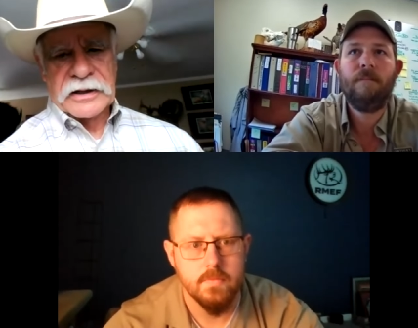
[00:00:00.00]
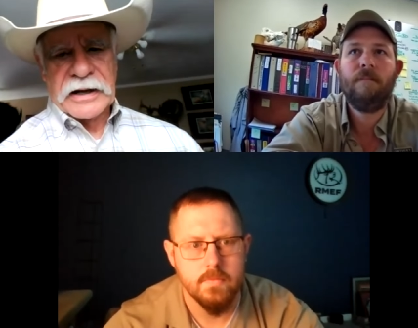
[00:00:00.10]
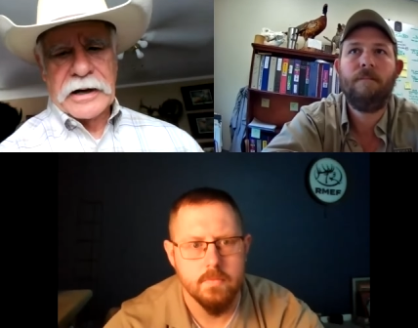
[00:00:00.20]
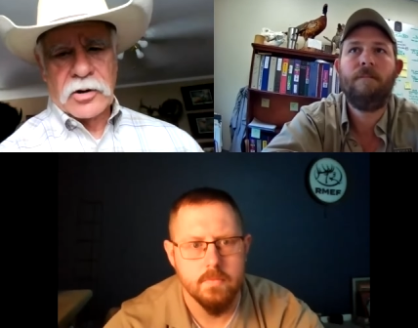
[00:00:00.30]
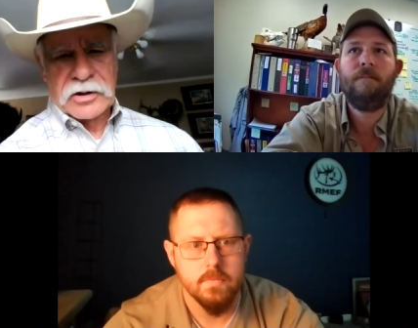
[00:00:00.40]
Speaker 1: an
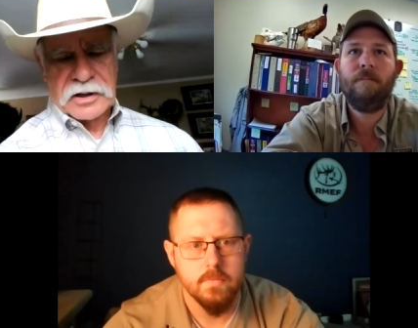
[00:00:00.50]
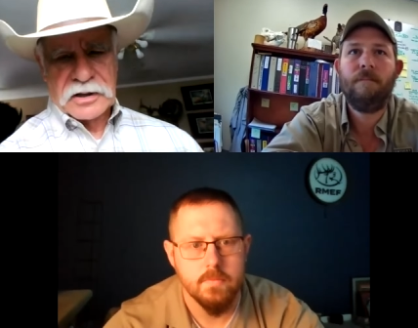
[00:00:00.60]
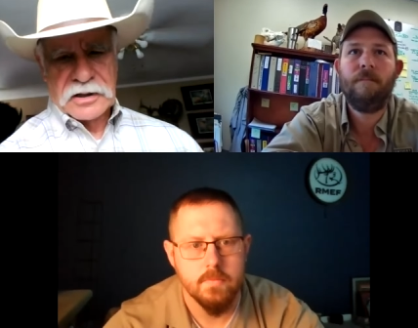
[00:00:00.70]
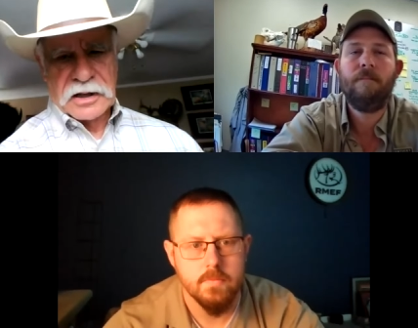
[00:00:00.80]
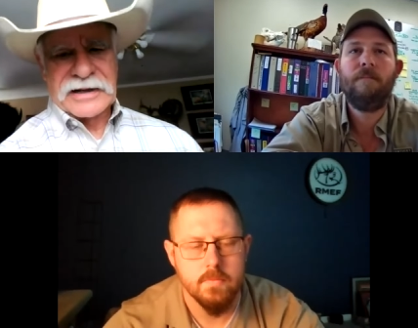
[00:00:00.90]
elk,
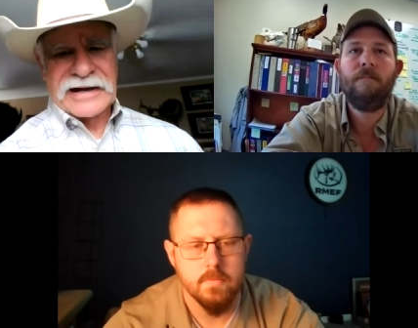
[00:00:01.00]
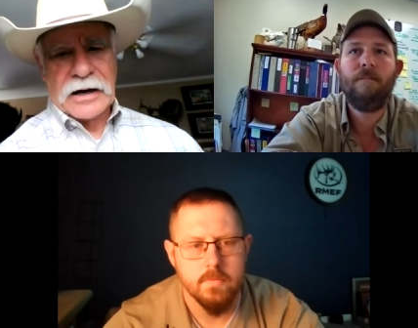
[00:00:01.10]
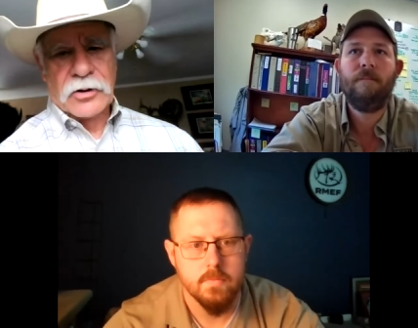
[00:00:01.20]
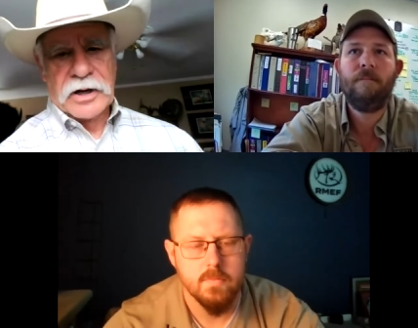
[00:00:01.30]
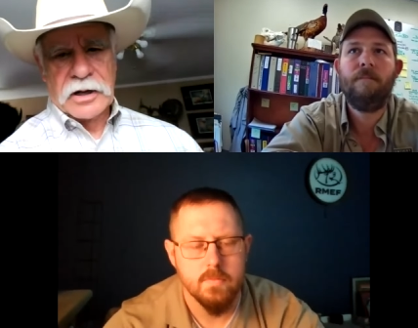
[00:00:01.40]
a
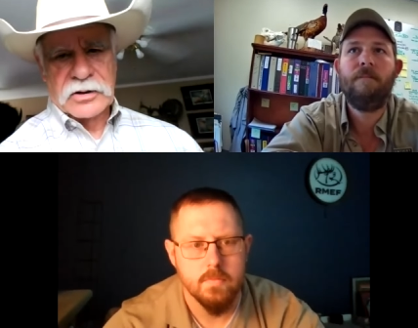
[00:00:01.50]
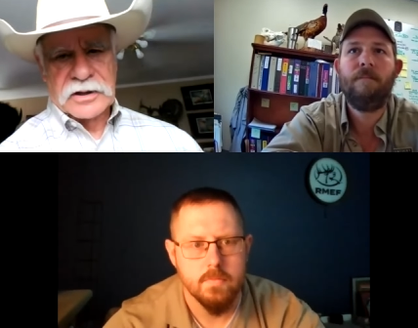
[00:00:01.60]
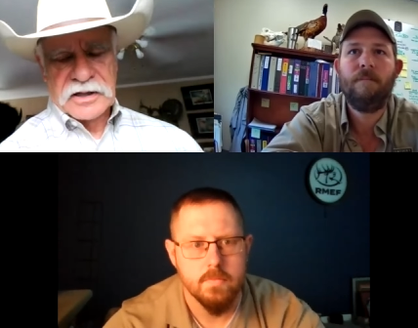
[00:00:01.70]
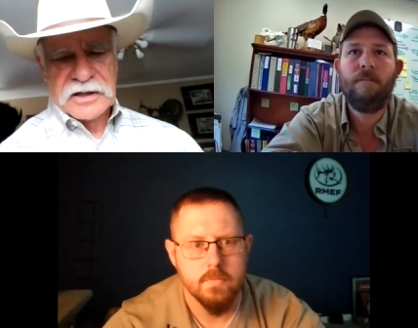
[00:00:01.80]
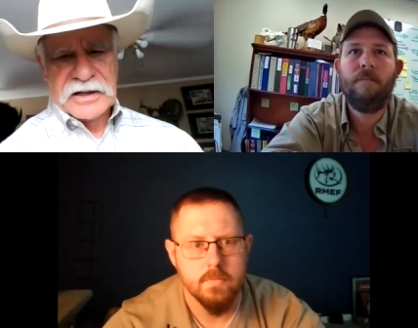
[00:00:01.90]
cow
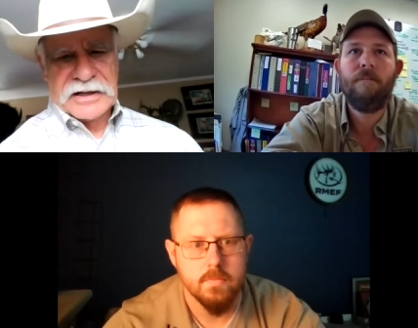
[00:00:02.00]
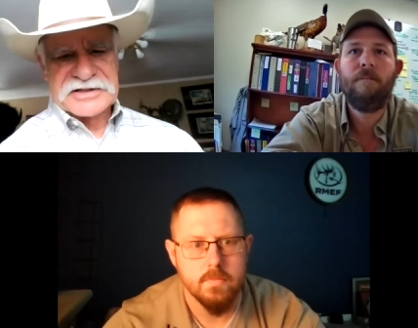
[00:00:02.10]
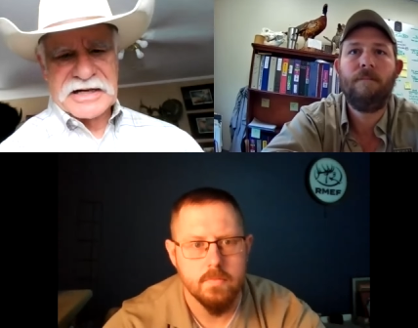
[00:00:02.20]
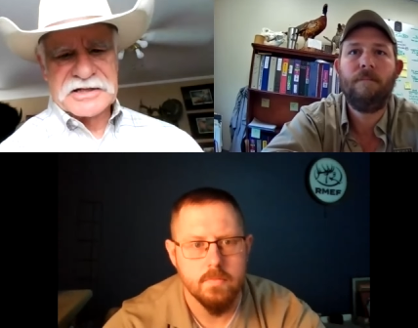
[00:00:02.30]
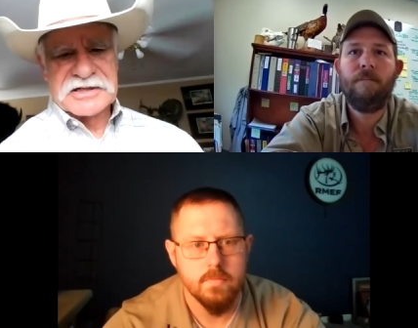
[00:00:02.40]
elk, and
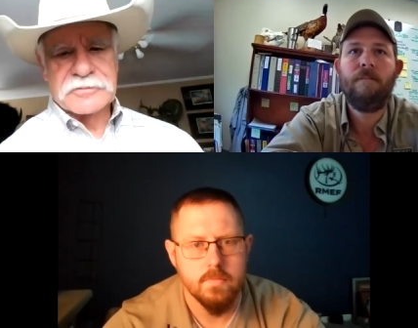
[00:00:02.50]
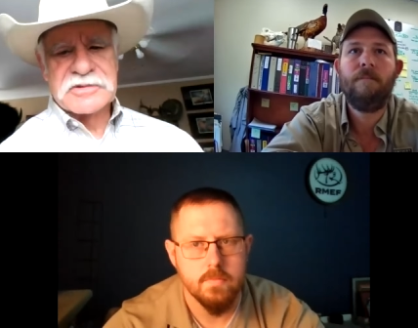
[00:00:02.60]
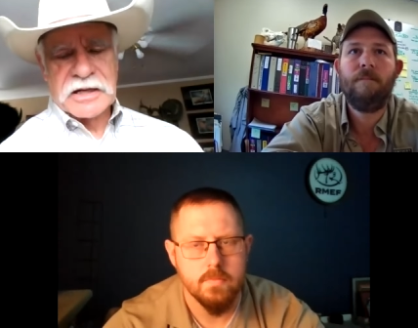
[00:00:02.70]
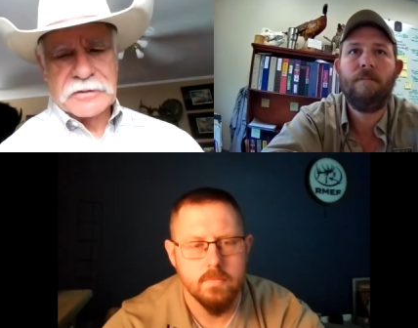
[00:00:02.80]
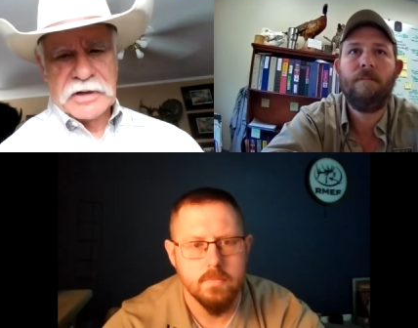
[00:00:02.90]
it takes him
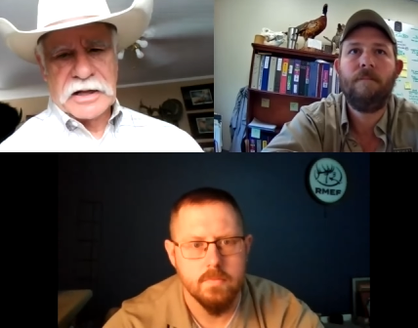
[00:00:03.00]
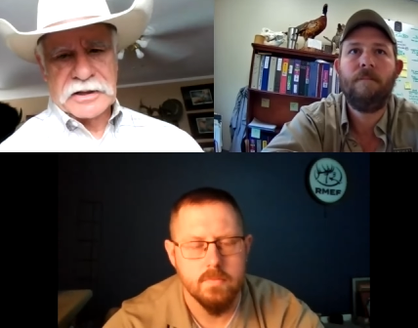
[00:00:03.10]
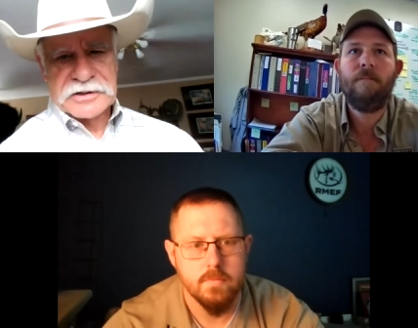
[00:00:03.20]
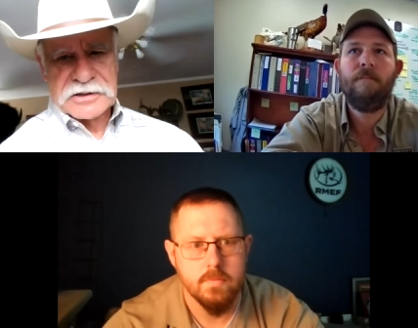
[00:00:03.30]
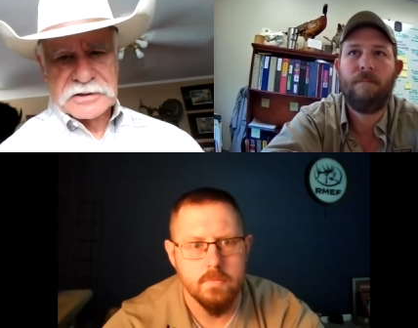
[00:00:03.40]
10
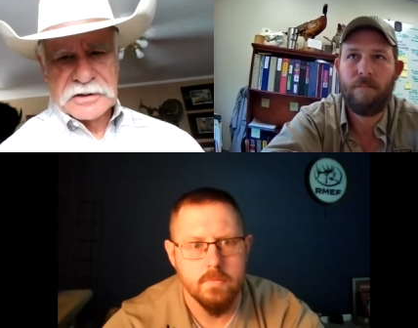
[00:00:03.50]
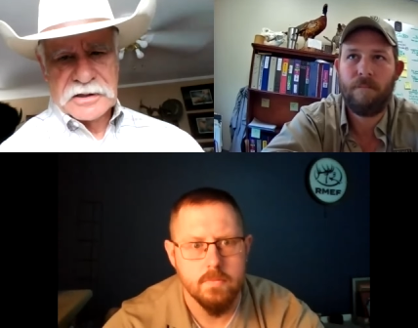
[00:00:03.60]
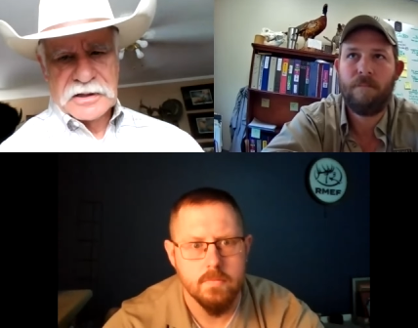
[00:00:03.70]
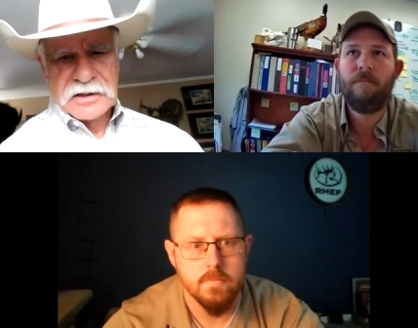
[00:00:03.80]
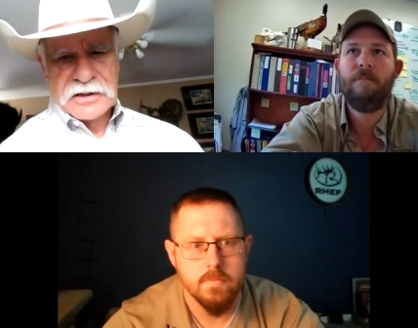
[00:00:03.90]
minutes.
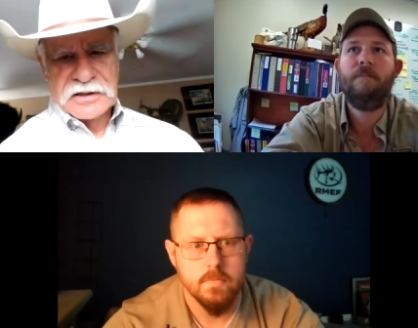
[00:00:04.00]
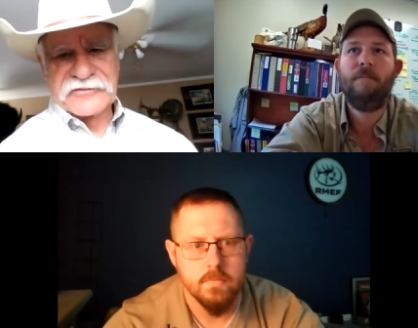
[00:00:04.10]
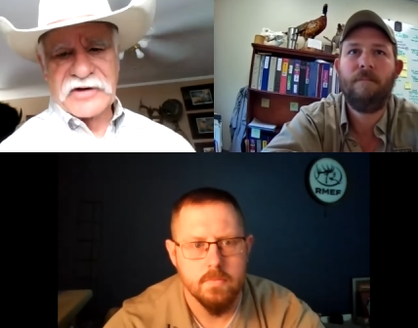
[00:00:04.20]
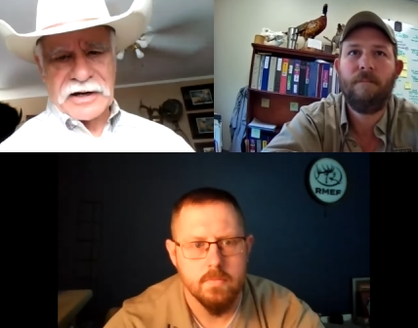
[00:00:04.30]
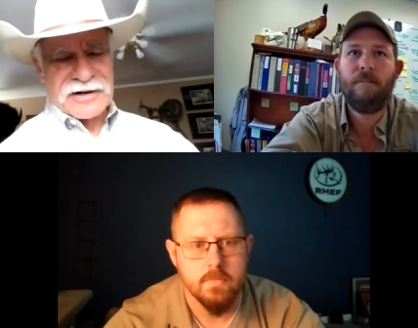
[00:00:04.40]

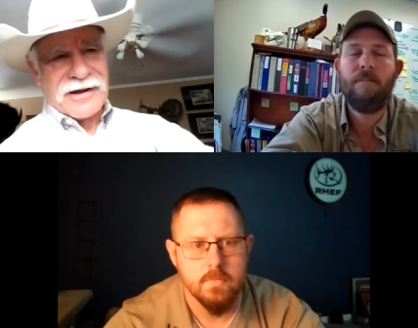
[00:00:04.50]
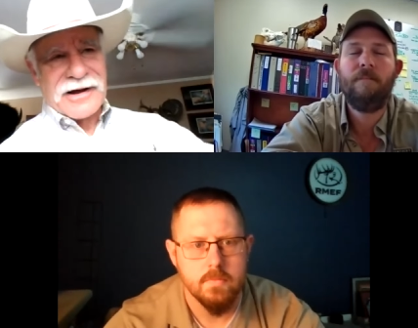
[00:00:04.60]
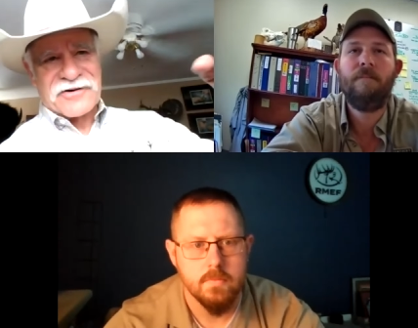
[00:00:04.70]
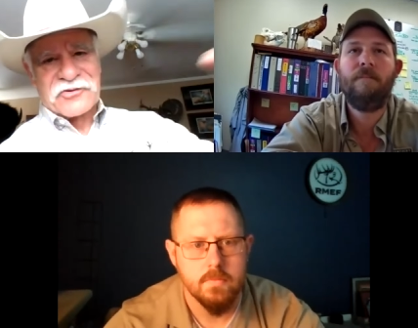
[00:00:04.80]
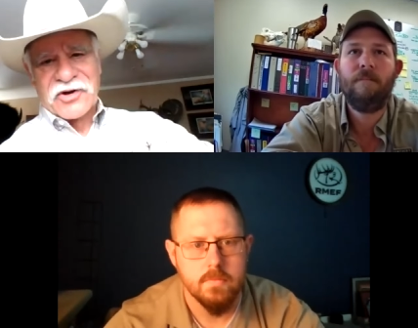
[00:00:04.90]
They've got a
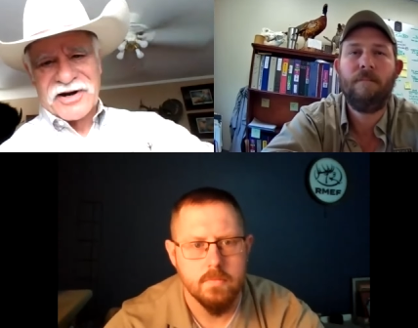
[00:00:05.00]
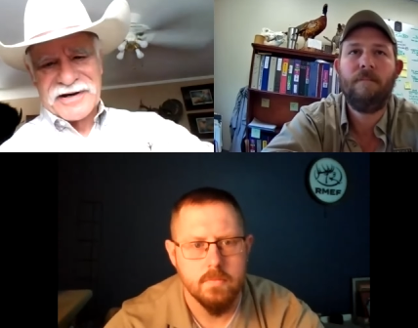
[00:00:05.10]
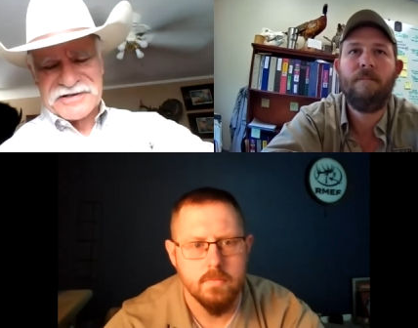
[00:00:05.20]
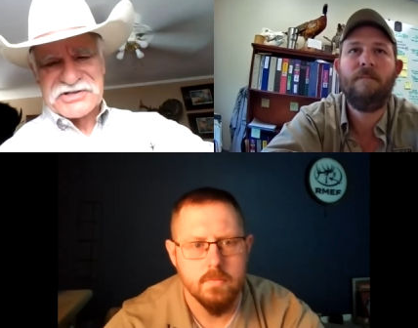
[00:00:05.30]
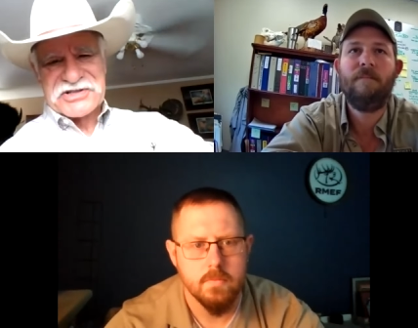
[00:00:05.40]
clock
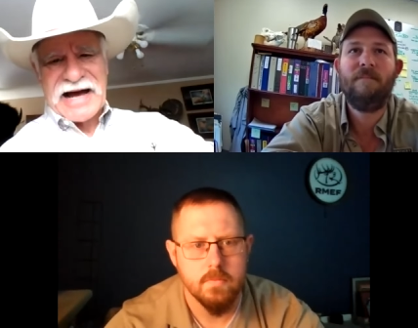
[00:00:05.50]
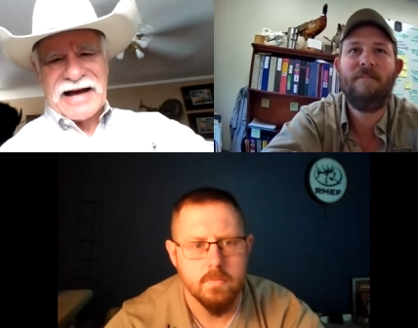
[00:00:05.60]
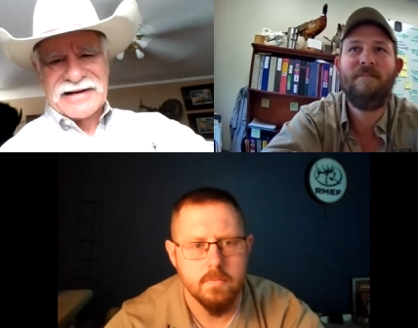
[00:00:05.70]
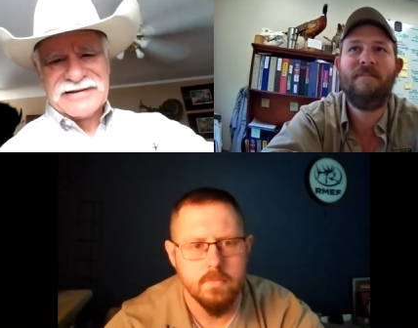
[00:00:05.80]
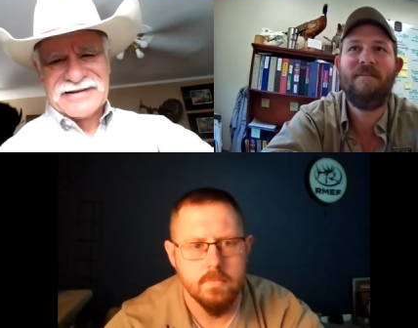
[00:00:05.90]
running at the side.